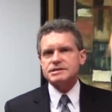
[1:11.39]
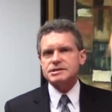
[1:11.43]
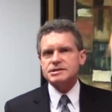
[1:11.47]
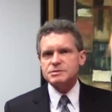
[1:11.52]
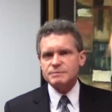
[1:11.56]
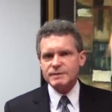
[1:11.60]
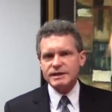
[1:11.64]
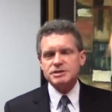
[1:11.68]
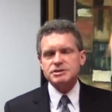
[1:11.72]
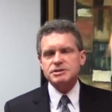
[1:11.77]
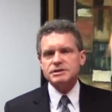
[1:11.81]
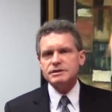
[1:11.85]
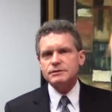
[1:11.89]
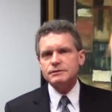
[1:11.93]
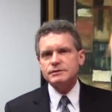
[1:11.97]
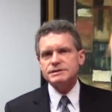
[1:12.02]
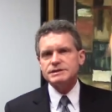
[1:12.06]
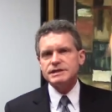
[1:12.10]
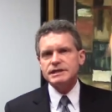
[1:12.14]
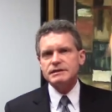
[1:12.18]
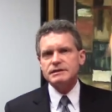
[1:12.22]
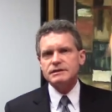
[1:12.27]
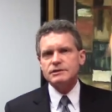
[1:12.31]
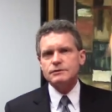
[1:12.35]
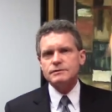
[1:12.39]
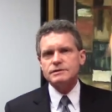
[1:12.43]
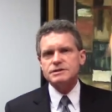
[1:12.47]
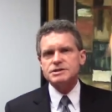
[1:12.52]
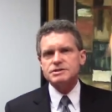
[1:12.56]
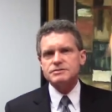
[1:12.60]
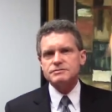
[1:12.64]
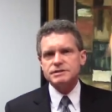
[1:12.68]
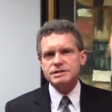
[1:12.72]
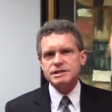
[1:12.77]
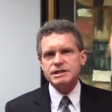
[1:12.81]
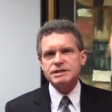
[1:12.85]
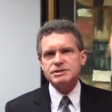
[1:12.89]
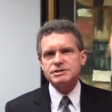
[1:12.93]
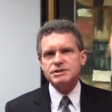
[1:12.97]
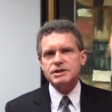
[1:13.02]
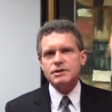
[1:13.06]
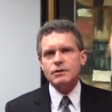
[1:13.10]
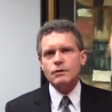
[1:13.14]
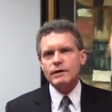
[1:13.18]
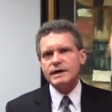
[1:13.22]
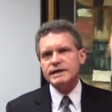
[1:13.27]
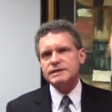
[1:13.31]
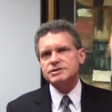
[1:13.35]
especially when dealing with
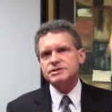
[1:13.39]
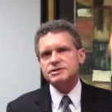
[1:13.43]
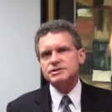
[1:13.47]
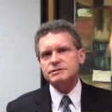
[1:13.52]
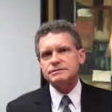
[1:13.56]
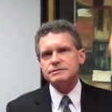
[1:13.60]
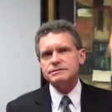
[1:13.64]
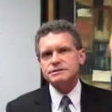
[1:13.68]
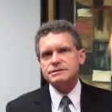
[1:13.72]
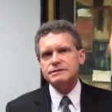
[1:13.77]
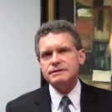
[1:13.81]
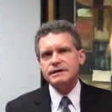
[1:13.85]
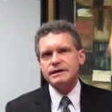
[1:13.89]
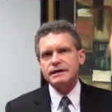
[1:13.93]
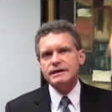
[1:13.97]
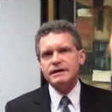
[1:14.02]
strategic questions.